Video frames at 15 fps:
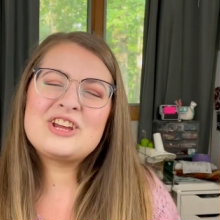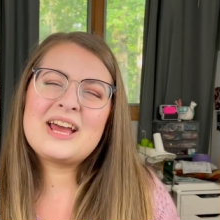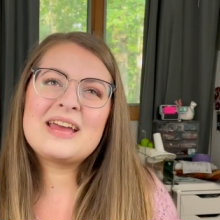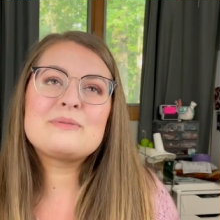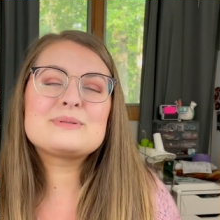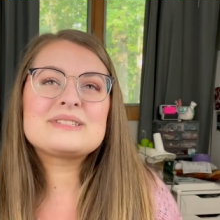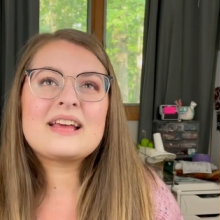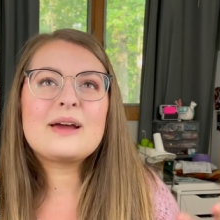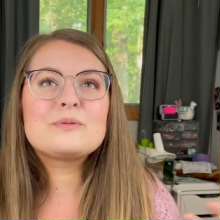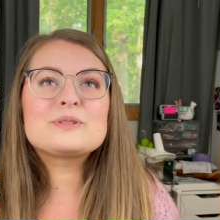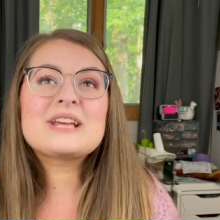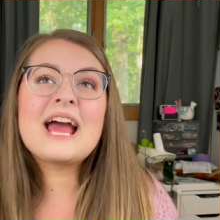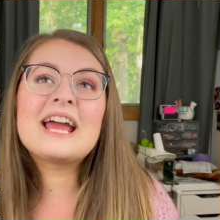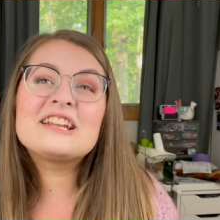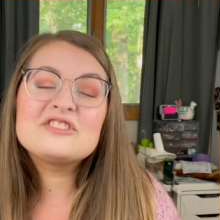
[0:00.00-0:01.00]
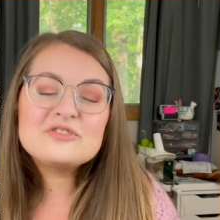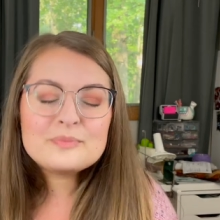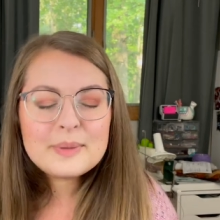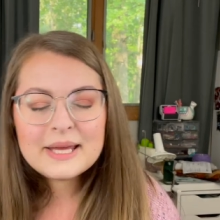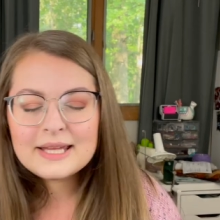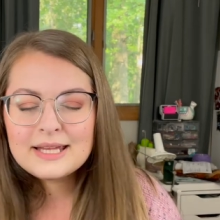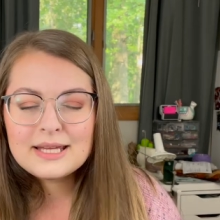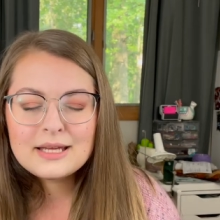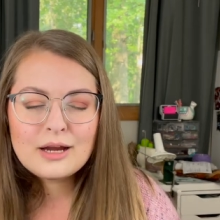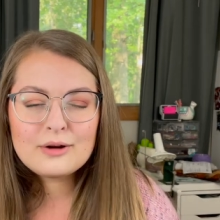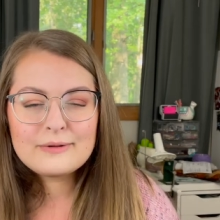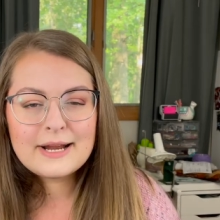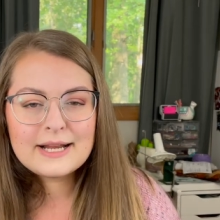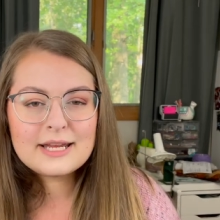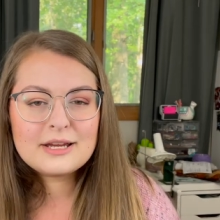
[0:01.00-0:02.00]
I was I was kind of picky
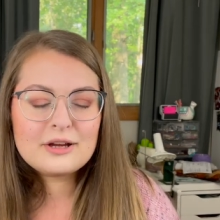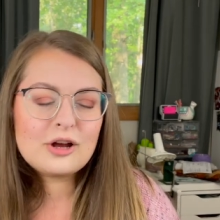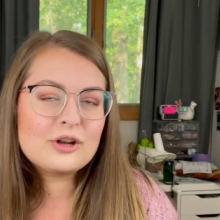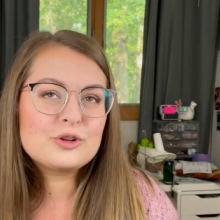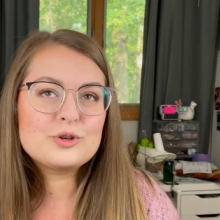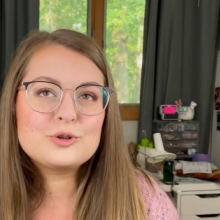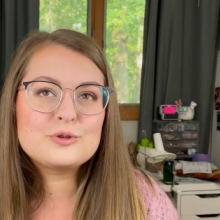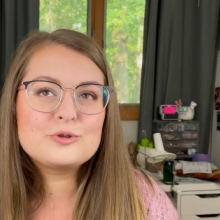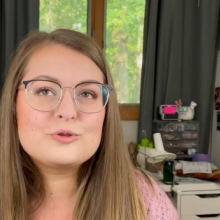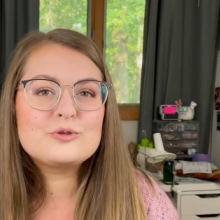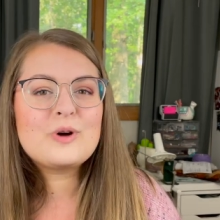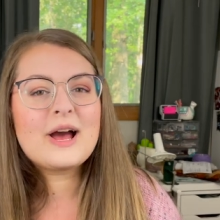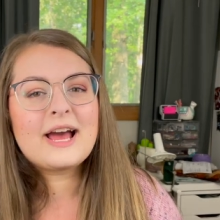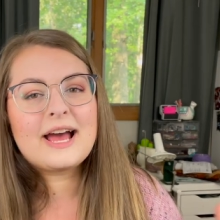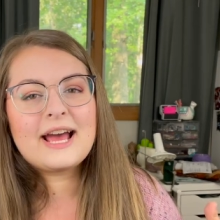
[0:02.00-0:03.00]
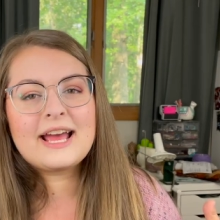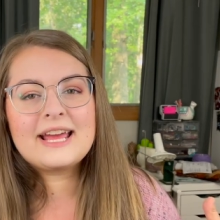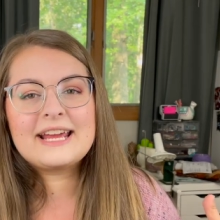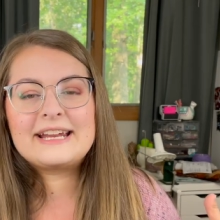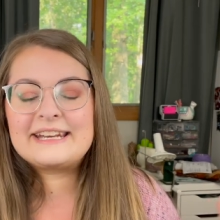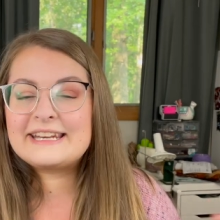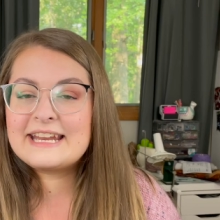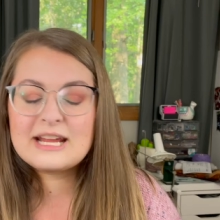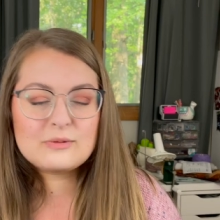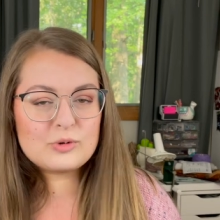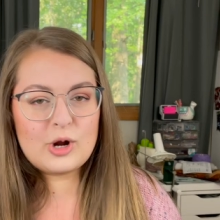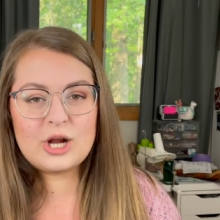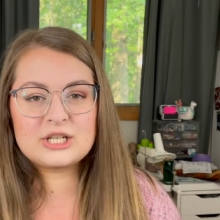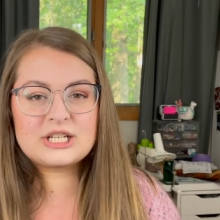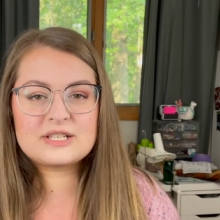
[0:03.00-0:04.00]
already on who I knit
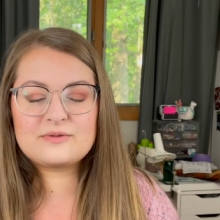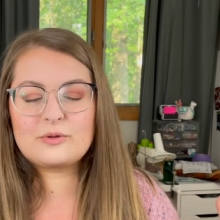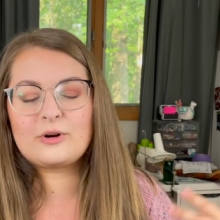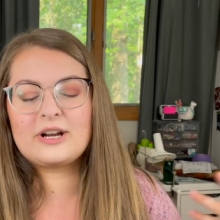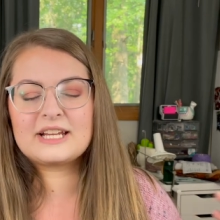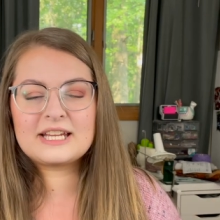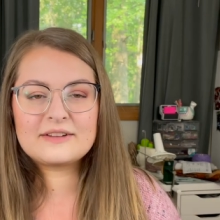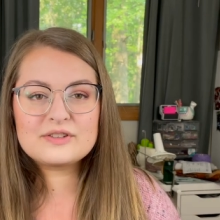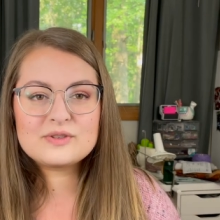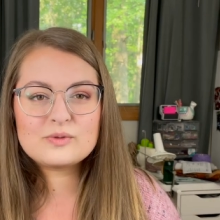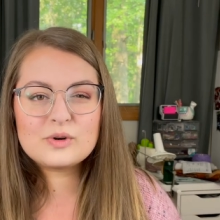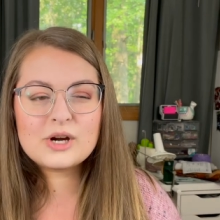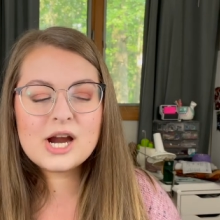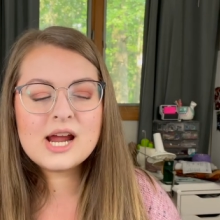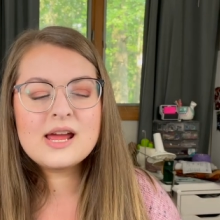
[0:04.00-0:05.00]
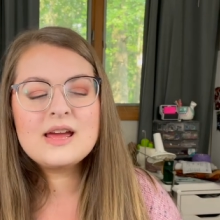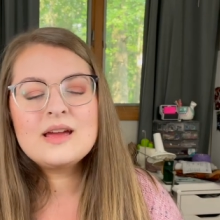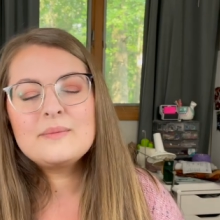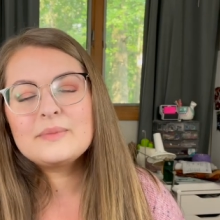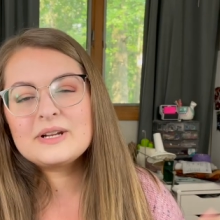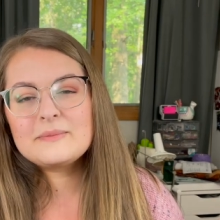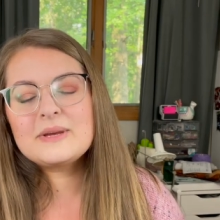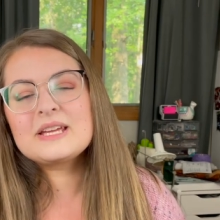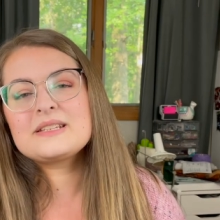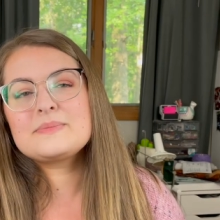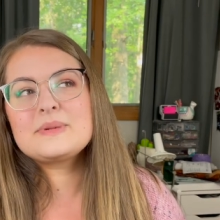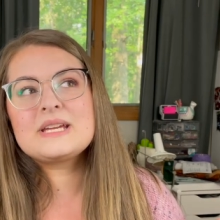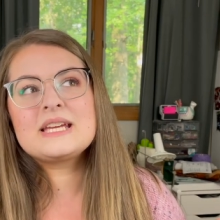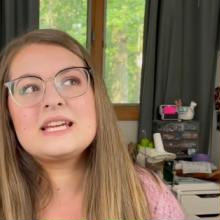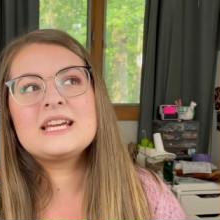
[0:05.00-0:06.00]
projects for and gifts for, but it makes
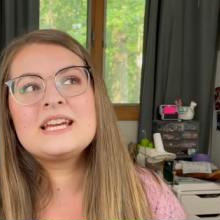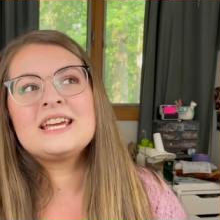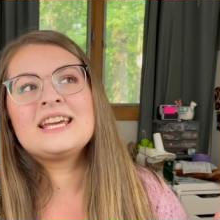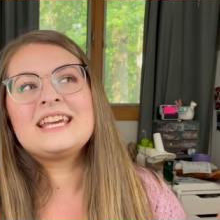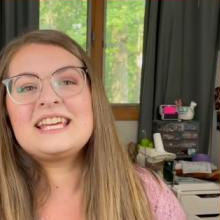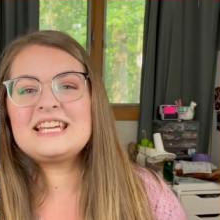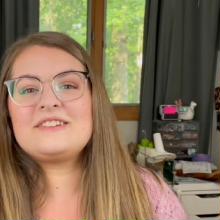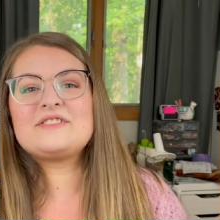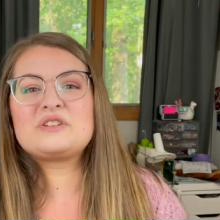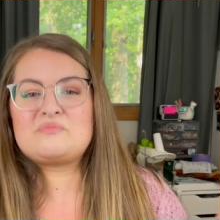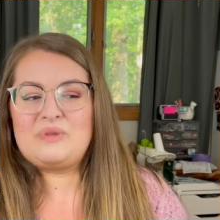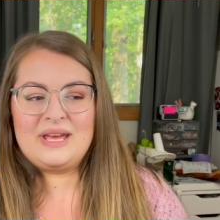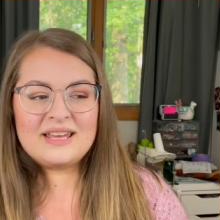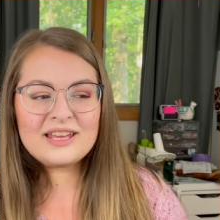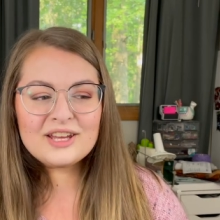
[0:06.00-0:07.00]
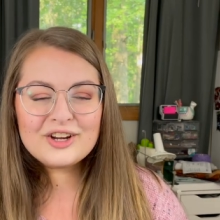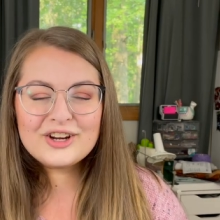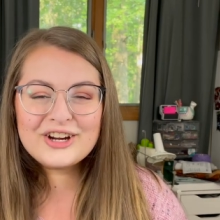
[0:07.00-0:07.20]
me even pickier